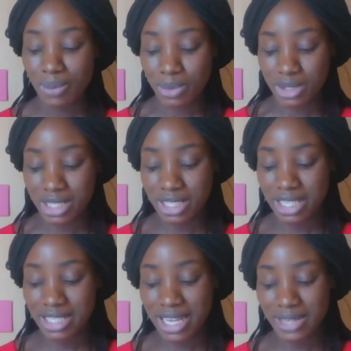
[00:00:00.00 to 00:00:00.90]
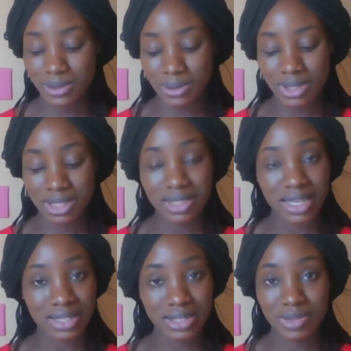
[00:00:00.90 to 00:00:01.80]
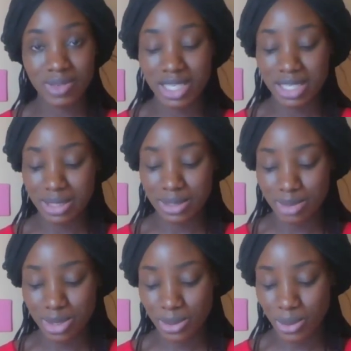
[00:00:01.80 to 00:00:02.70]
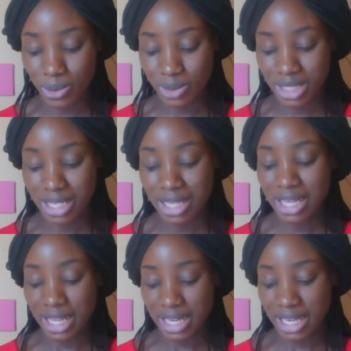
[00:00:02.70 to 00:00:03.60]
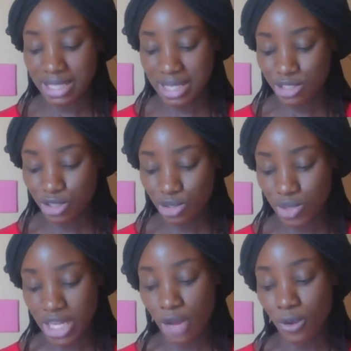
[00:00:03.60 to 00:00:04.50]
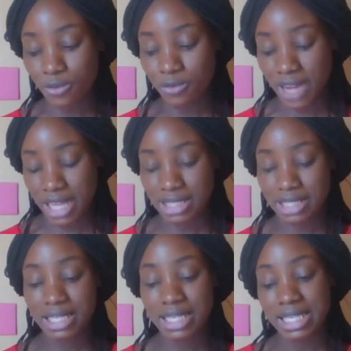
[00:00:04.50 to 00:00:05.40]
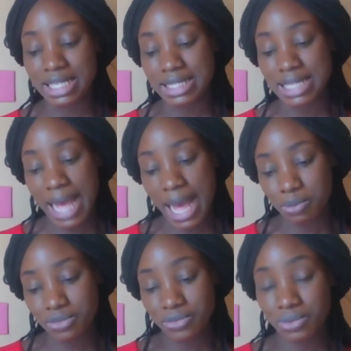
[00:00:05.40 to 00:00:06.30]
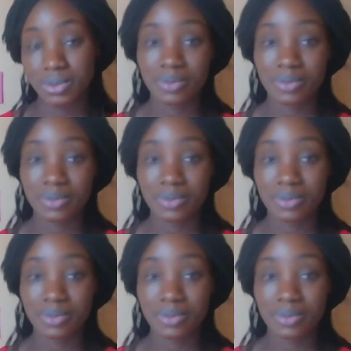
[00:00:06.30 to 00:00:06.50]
but teenagers do not necessarily need to be told that excess sugar or fat is harmful.